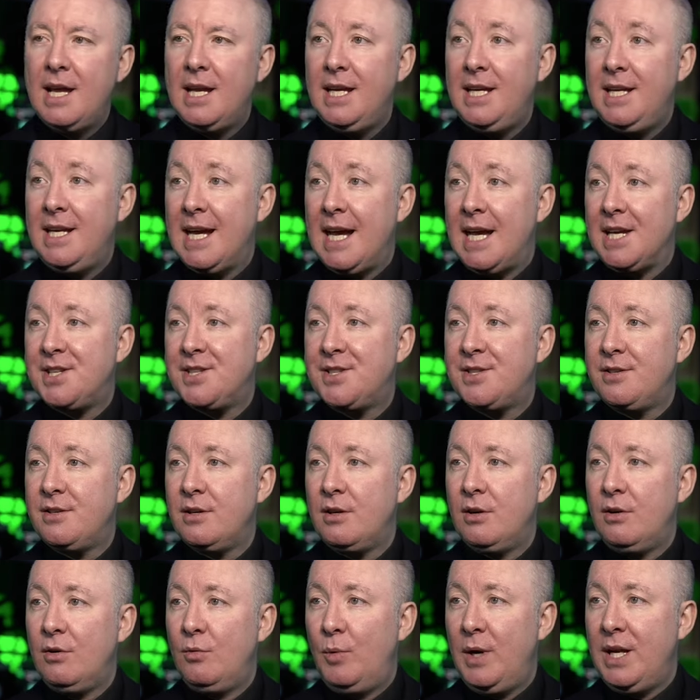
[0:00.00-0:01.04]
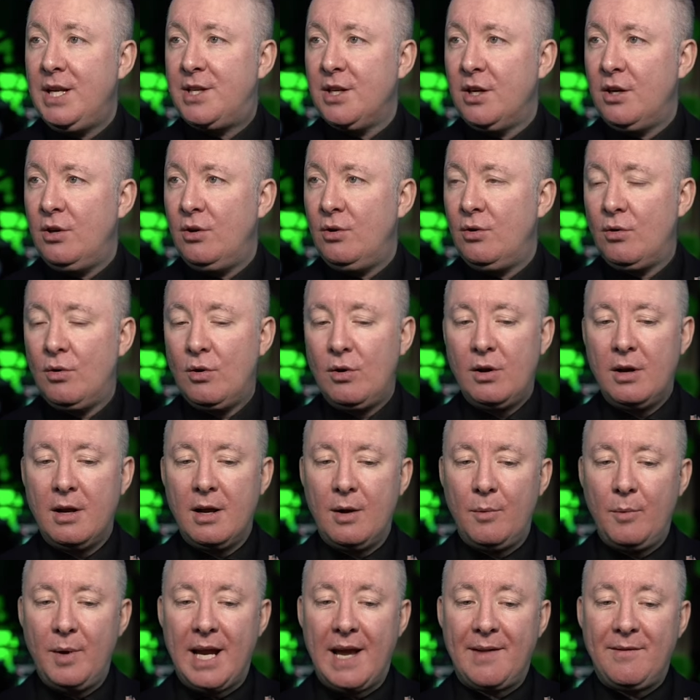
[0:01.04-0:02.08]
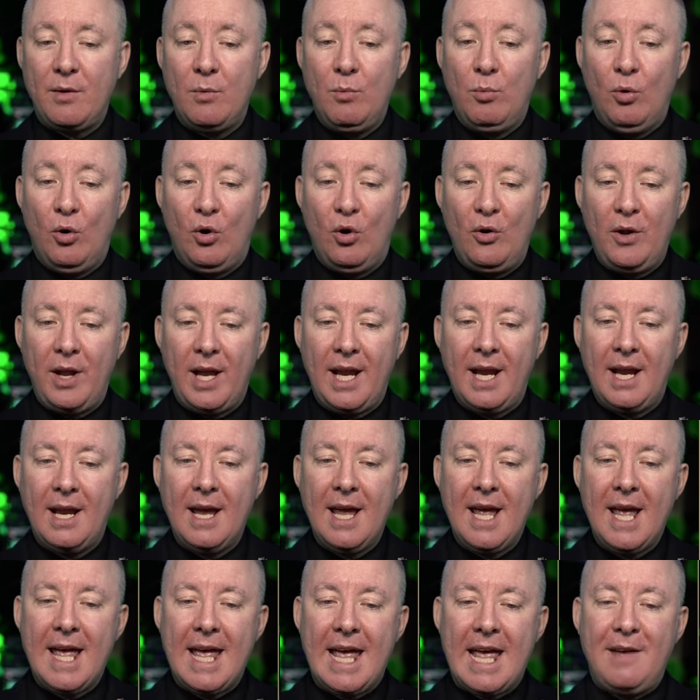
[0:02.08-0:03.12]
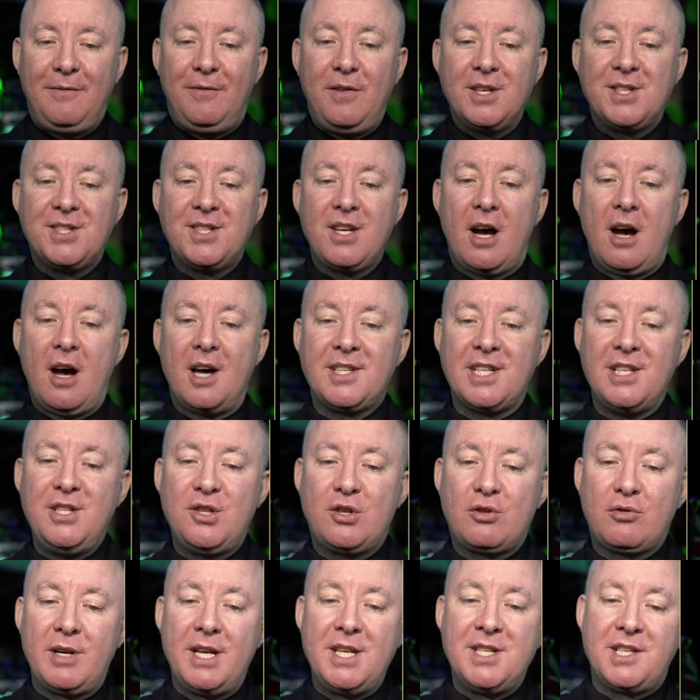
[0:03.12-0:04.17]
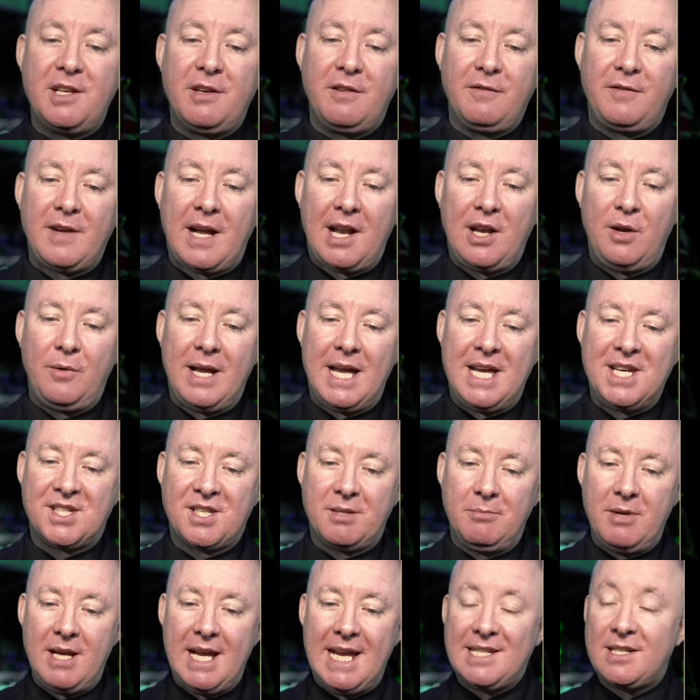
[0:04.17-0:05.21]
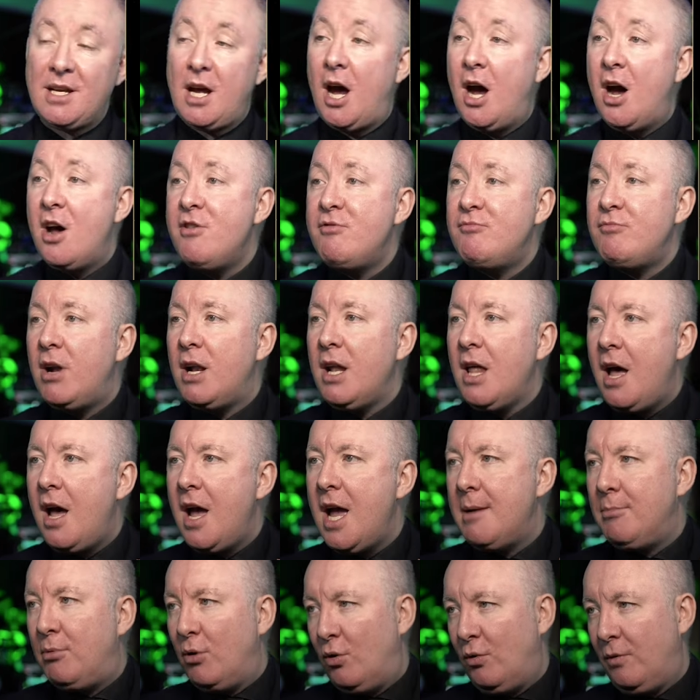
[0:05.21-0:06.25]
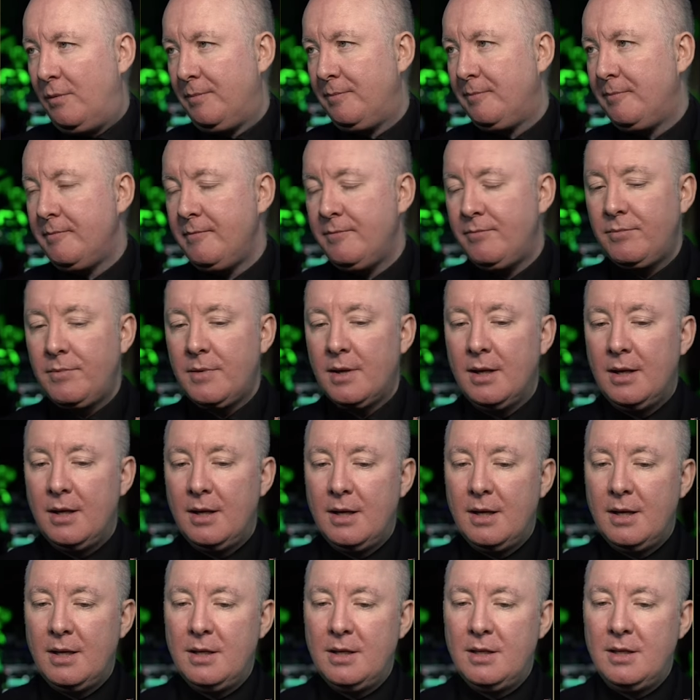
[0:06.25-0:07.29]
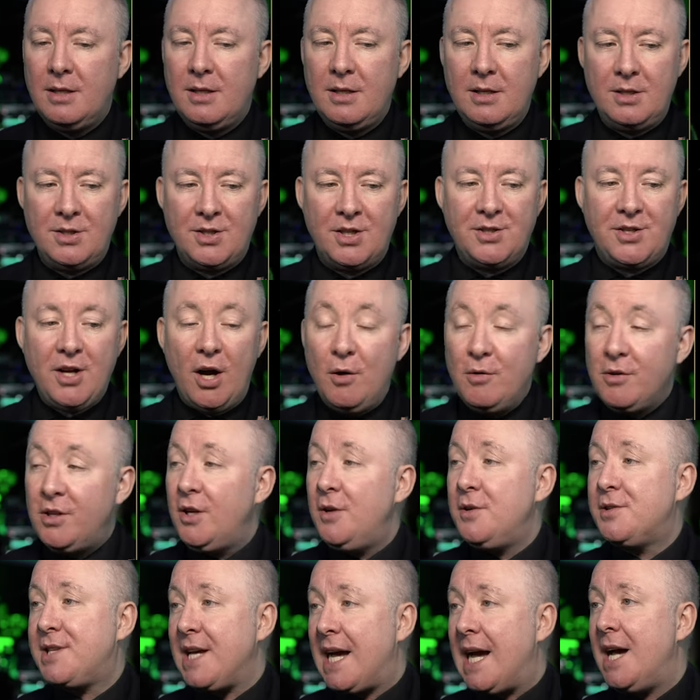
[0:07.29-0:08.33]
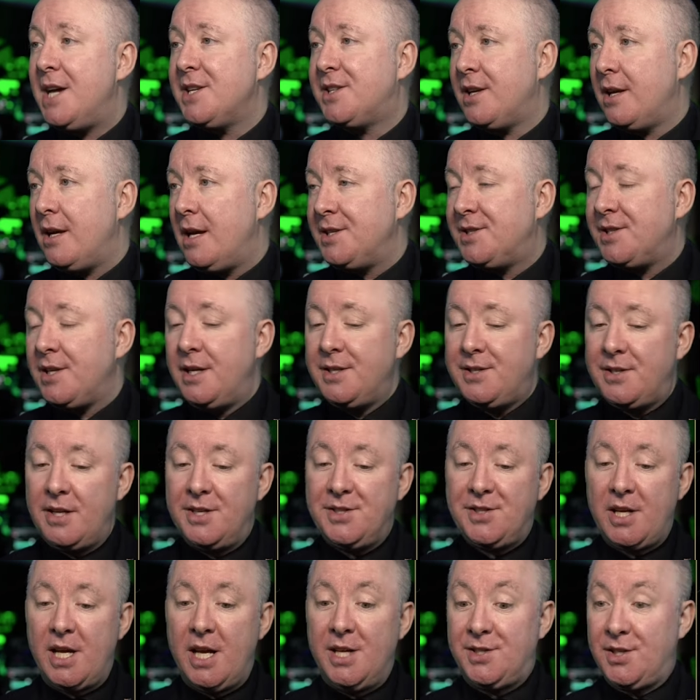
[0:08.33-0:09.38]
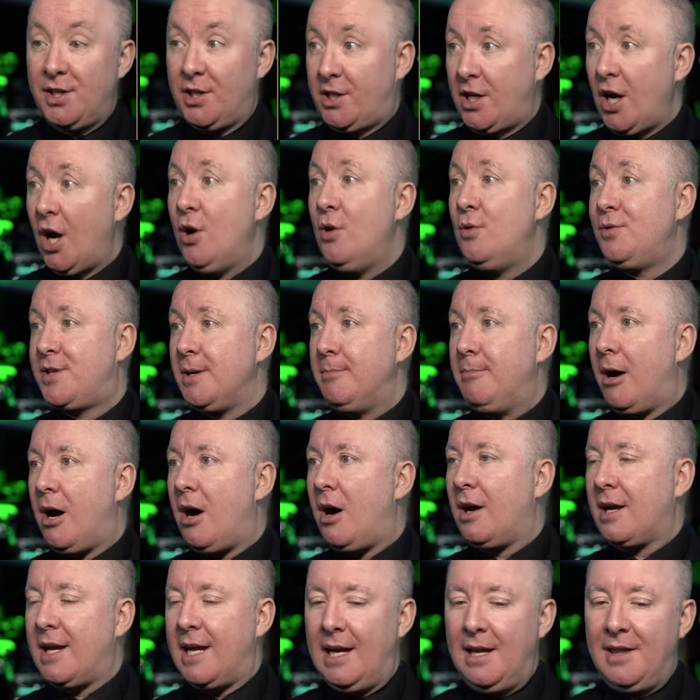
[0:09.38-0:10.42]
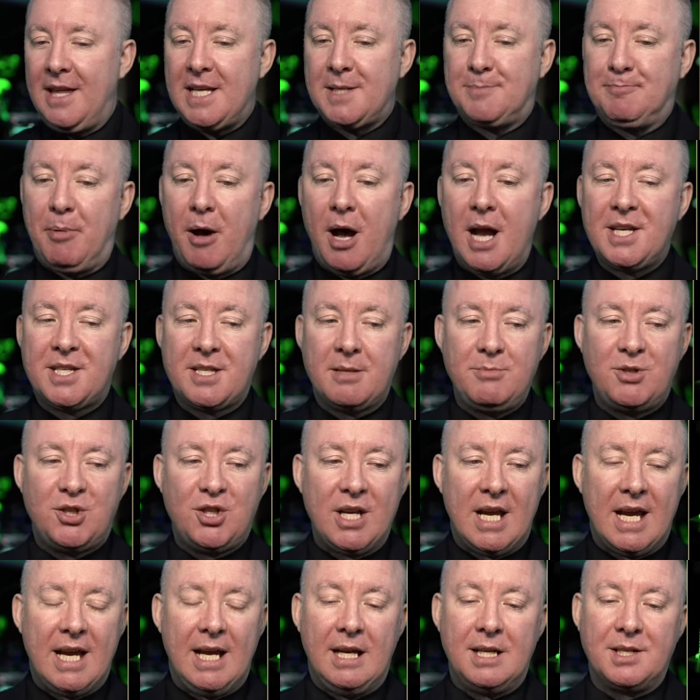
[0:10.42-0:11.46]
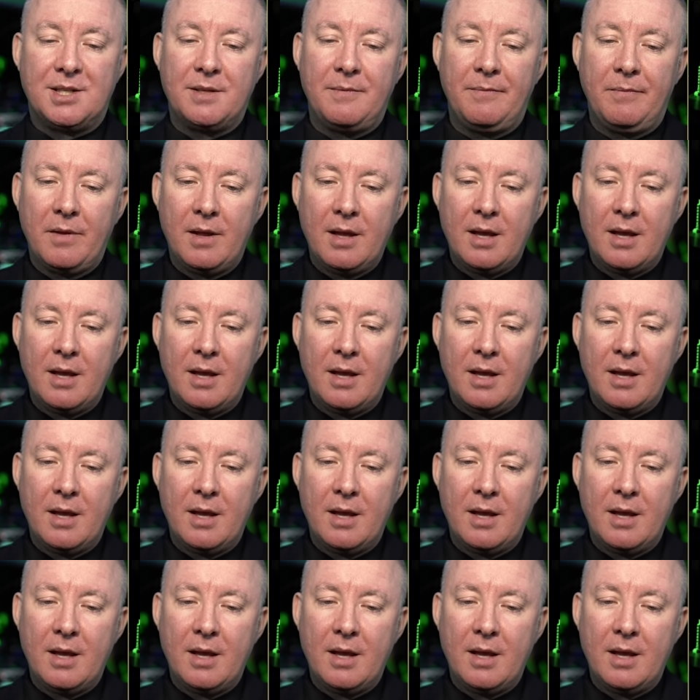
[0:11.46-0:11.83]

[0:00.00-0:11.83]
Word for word: Yes, we do. We have a warning. FSR's intrinsic value estimate is unreliable. So don't use that as a go-to-market. Let's buy some shares.